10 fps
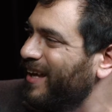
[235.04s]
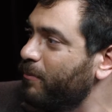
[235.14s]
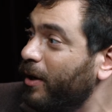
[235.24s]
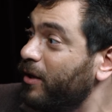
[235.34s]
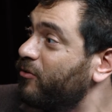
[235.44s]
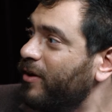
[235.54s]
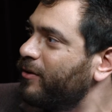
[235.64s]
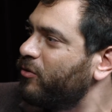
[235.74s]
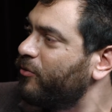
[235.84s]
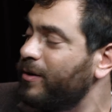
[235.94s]
and my
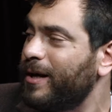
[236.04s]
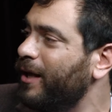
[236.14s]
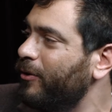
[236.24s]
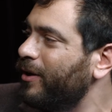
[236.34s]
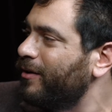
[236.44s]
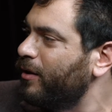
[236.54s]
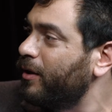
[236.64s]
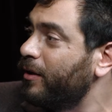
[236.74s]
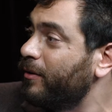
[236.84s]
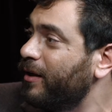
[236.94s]
insides fell out, and
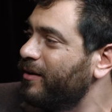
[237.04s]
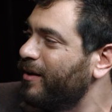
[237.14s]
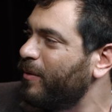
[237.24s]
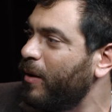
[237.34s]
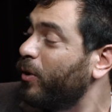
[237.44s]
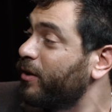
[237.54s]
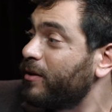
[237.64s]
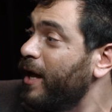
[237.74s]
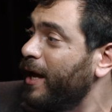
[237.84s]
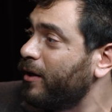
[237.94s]
I wanted to
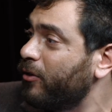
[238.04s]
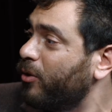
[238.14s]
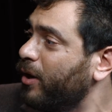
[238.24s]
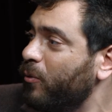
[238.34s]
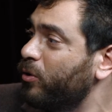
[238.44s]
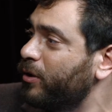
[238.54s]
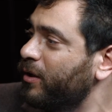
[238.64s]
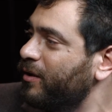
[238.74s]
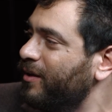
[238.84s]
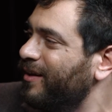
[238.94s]
die, and I thought I would.